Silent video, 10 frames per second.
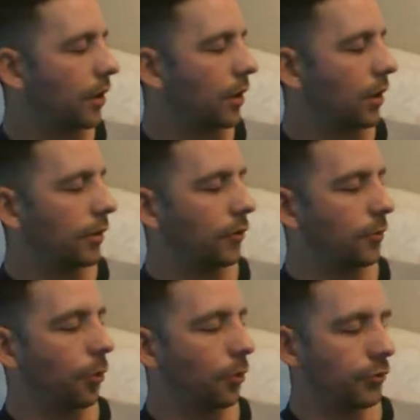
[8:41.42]
This
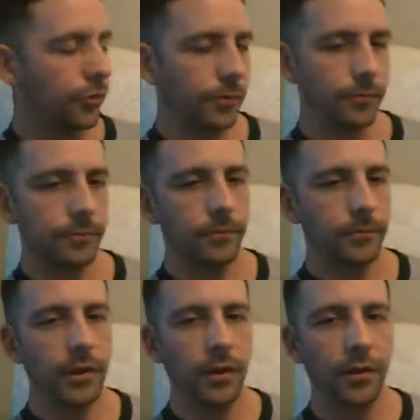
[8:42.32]
portion
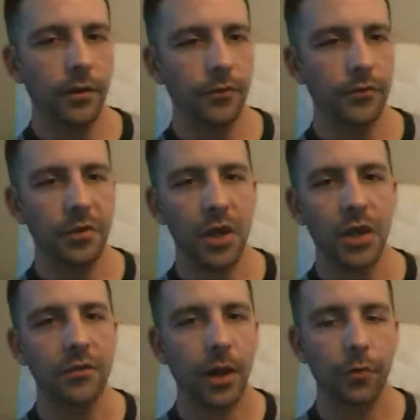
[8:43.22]
is
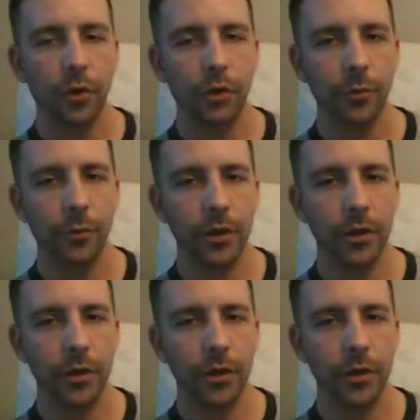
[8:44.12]
anytime throughout the weekend.